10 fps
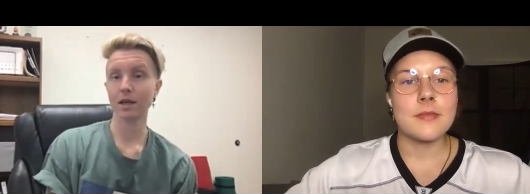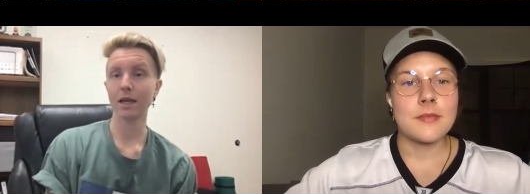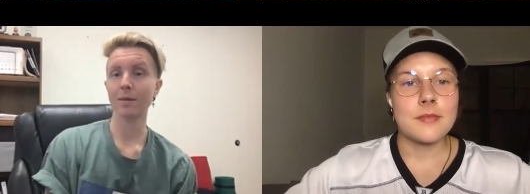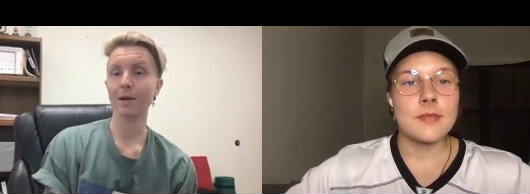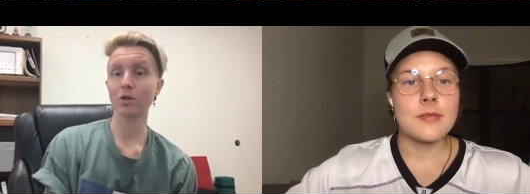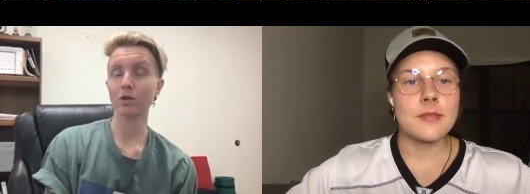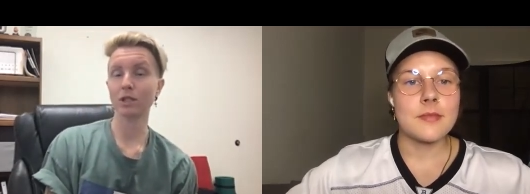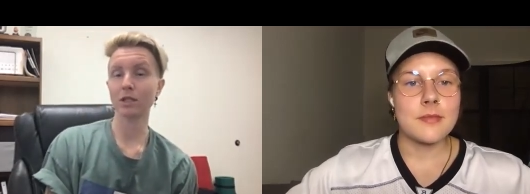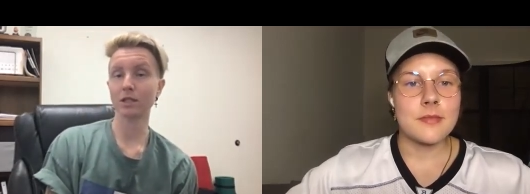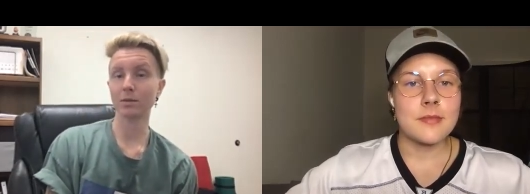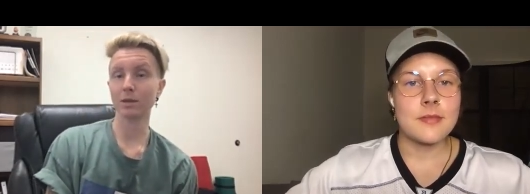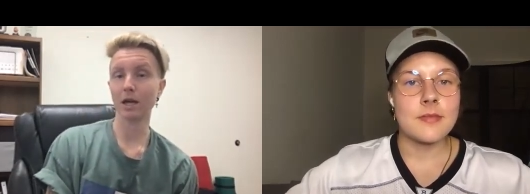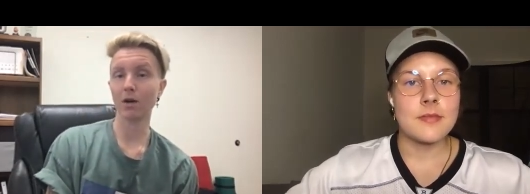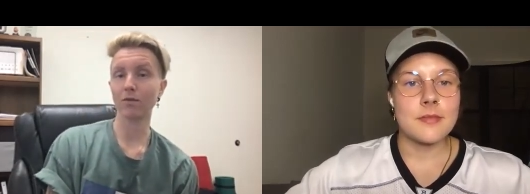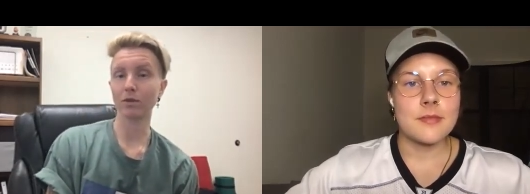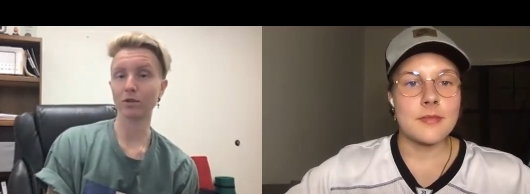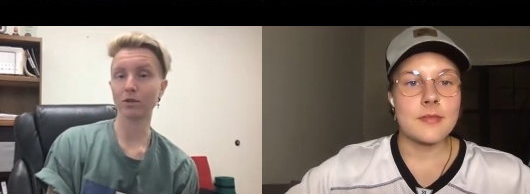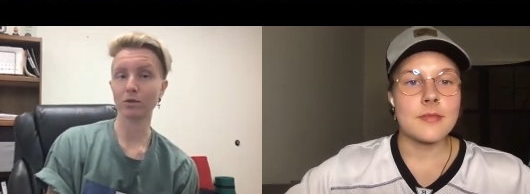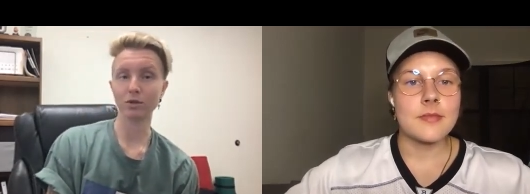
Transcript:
Speaker 1: Am I using this to be a helpful tool?